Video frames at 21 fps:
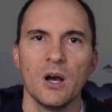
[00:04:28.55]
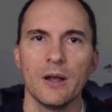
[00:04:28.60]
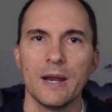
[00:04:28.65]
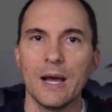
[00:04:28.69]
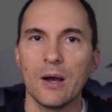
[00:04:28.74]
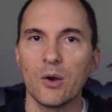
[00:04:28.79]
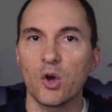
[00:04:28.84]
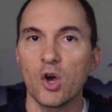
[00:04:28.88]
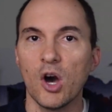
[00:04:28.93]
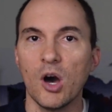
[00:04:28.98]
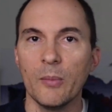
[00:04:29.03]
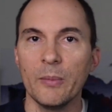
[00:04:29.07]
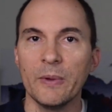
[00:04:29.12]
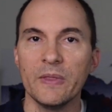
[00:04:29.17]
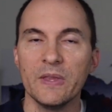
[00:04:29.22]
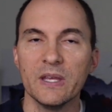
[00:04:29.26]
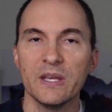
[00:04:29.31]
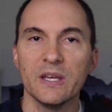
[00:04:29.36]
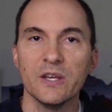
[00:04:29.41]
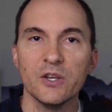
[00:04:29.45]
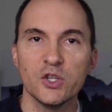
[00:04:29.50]
on how
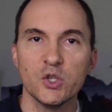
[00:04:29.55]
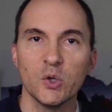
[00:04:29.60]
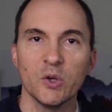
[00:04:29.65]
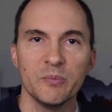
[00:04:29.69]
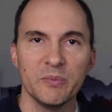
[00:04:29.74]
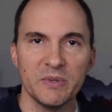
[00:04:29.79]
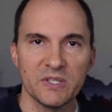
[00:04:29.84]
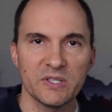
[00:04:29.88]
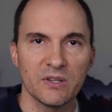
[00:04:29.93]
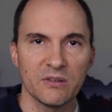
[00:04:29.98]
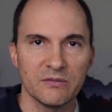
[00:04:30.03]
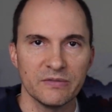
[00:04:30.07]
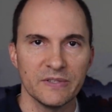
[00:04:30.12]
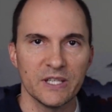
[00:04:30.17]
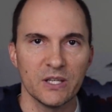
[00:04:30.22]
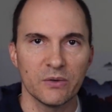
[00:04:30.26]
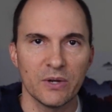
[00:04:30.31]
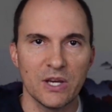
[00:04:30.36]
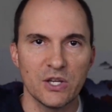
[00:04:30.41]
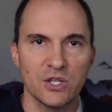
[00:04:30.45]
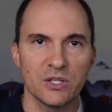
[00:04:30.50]
common the issue of
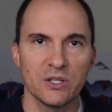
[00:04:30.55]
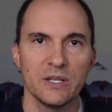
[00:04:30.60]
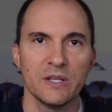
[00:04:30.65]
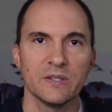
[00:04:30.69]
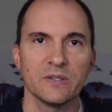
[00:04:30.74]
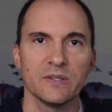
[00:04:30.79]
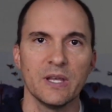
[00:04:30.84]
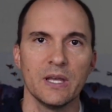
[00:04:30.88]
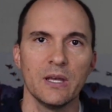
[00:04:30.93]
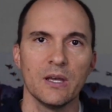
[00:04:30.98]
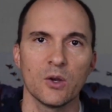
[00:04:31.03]
misconfiguration is.